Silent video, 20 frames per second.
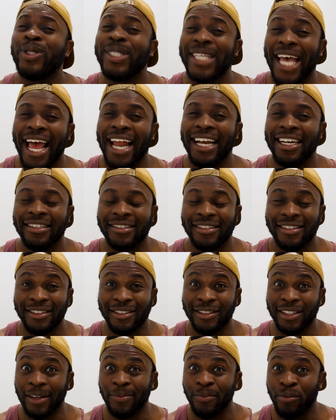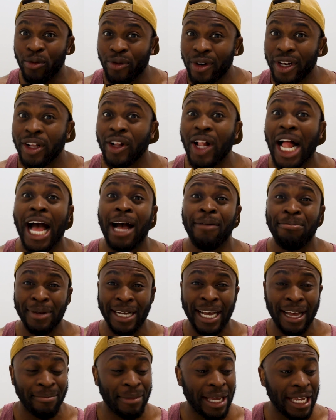talent, some real
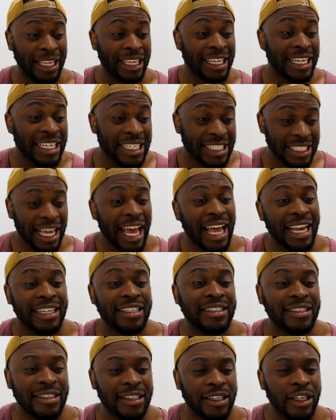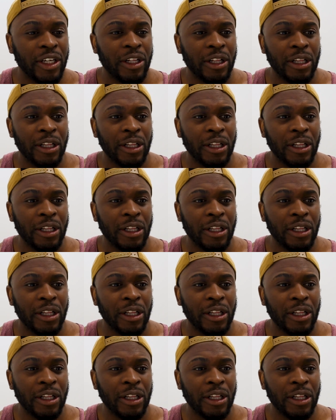upcoming talent,